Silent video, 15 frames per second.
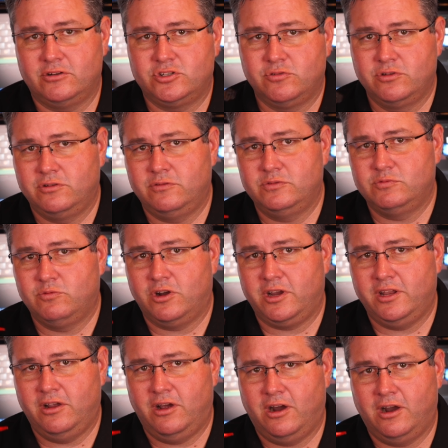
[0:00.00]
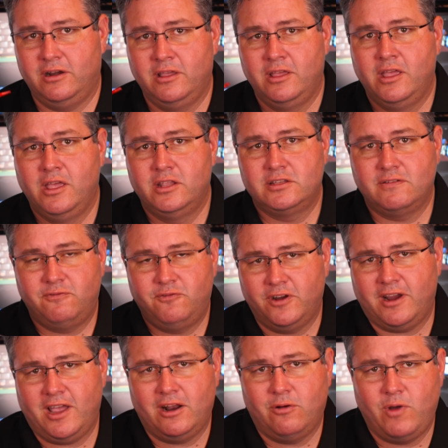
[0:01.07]
Truk was working hard to
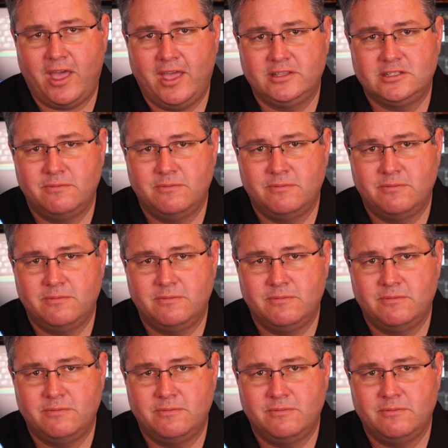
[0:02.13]
figure out a way